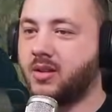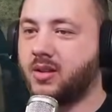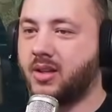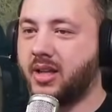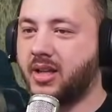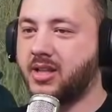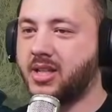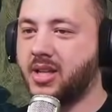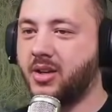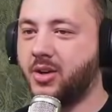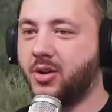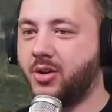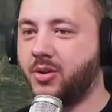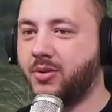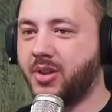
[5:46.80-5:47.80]
Like, see,
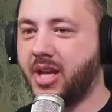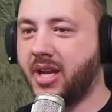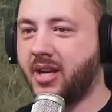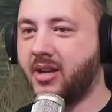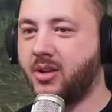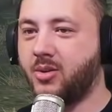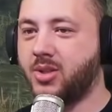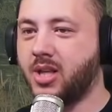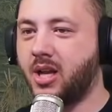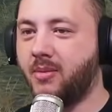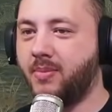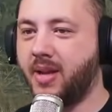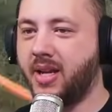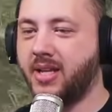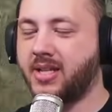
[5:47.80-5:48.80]
you're that close up,
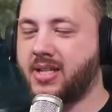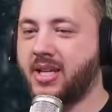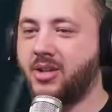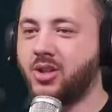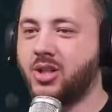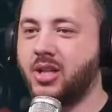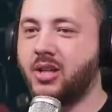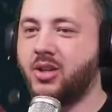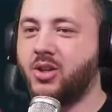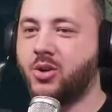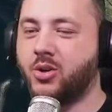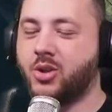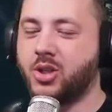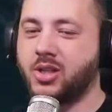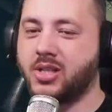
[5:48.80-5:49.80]
and essentially you're
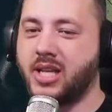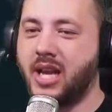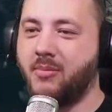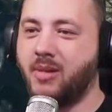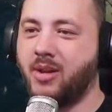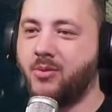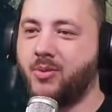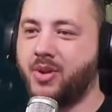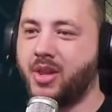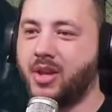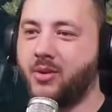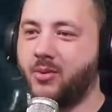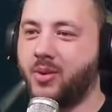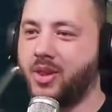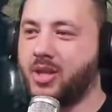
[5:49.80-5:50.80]
just aiming with a